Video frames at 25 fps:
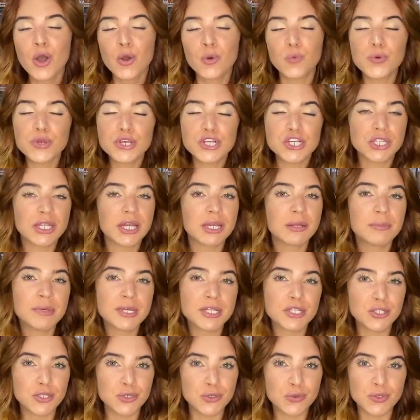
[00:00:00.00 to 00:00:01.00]
which led me
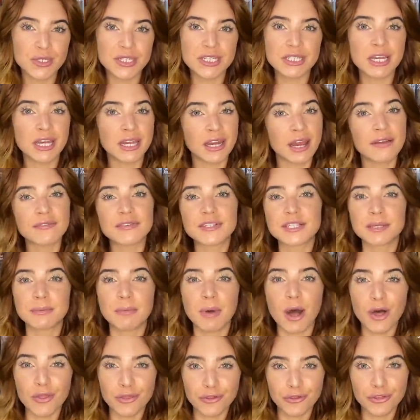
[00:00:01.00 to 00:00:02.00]
to DNF some
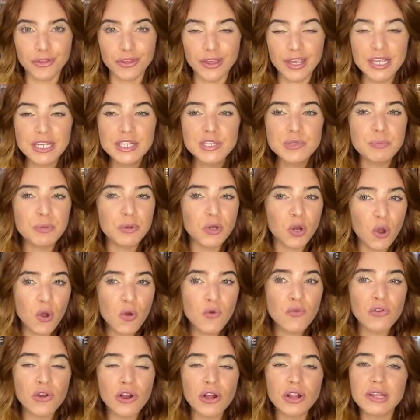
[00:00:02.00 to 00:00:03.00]
other things, but
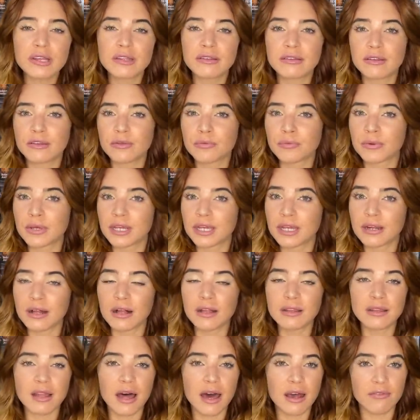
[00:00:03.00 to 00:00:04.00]
overall I did read a
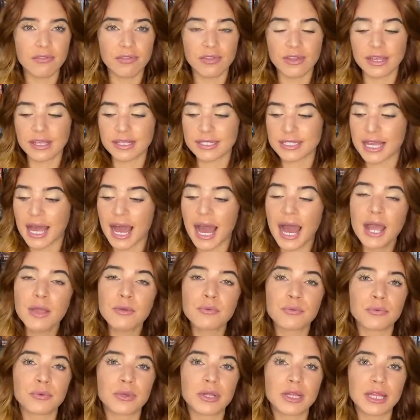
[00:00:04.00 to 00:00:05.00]
lot of things I
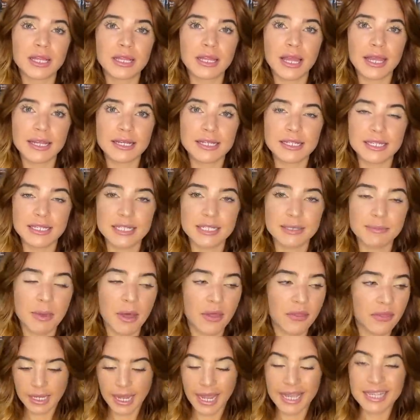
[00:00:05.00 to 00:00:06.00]
really liked this month
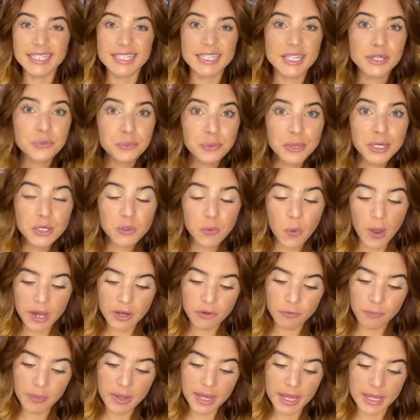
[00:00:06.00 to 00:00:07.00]
month. I did read quite
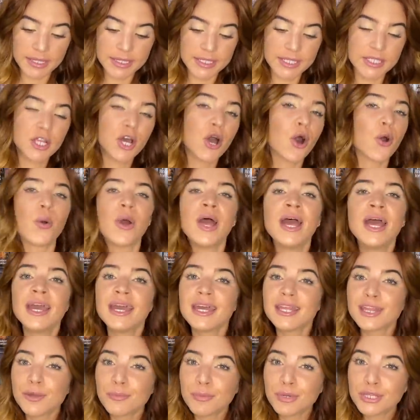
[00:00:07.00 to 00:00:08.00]
a bit. So
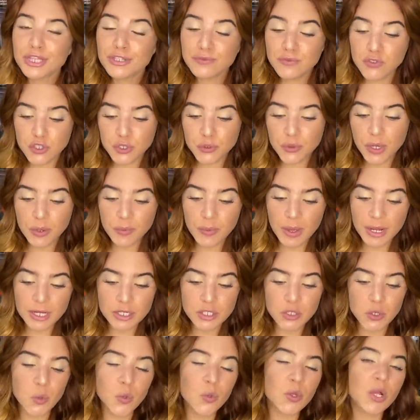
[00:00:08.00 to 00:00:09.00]
in the month of June, I read a
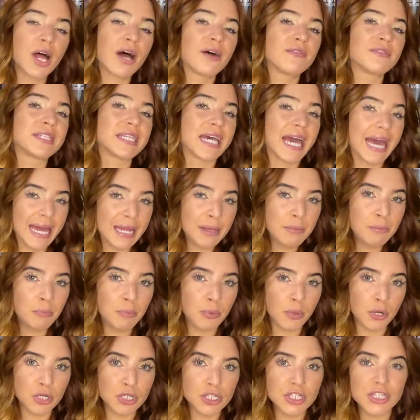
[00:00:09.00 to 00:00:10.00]
total of 10
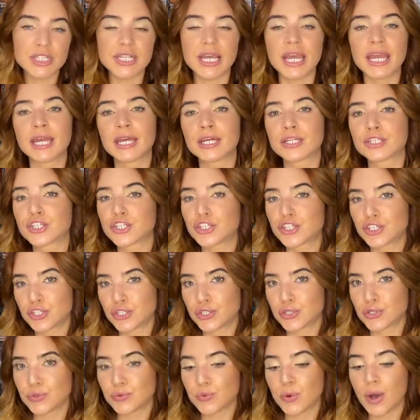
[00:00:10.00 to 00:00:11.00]
books and
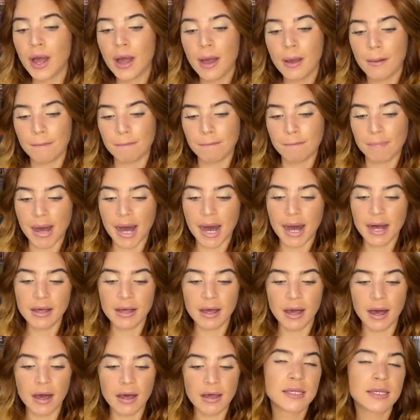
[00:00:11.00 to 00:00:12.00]
two
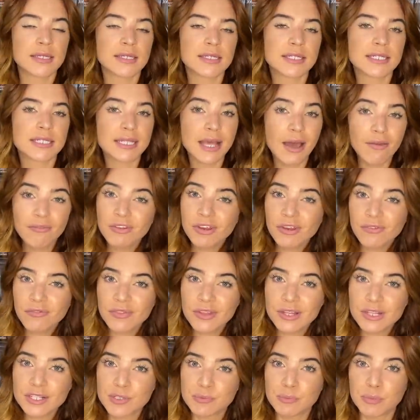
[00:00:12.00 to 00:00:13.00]
manga. Seven of
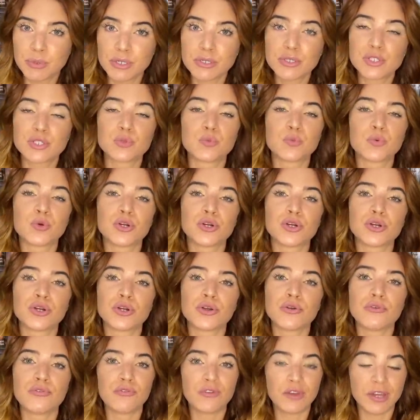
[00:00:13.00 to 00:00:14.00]
these books
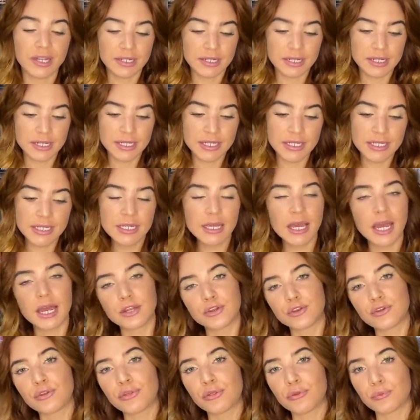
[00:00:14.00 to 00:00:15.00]
were fantasy
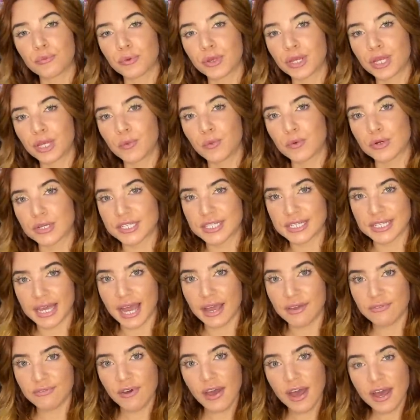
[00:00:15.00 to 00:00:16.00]
and three were
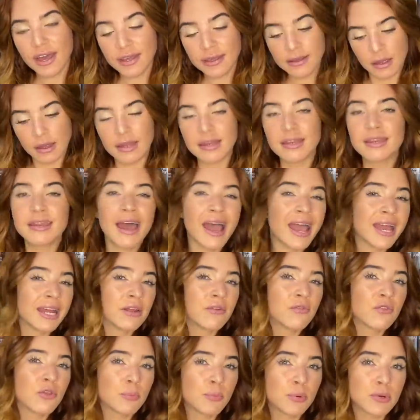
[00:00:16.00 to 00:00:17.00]
sci-fi. Nine
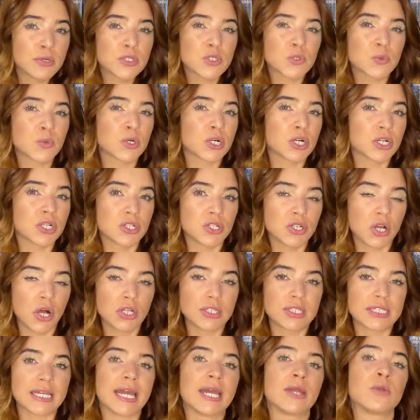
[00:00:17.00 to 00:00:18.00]
of the books were
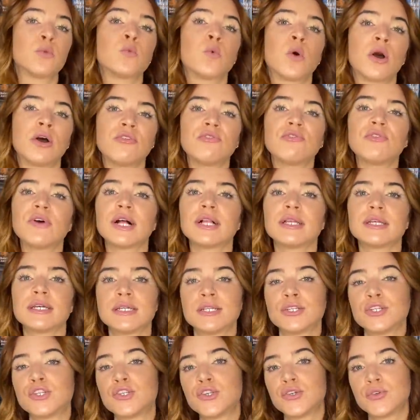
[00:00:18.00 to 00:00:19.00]
adult and one fell
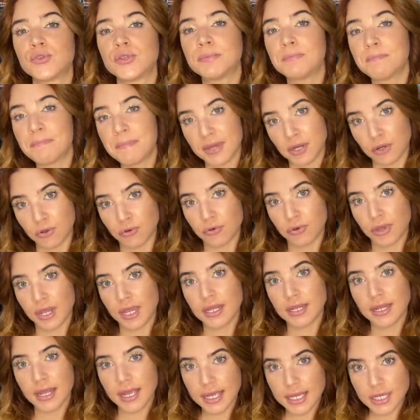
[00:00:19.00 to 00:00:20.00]
into the middle
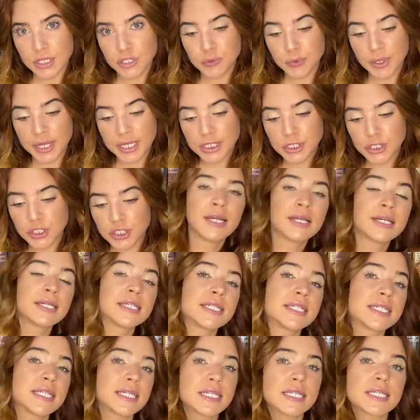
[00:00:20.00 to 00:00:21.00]
grade age range.
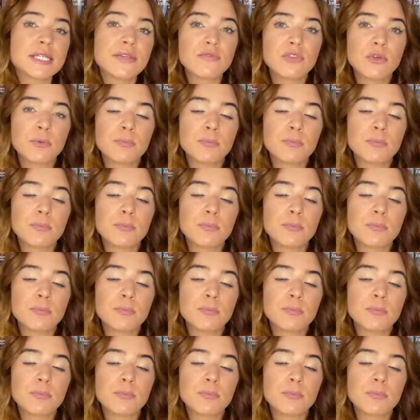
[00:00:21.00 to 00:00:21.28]
Six of the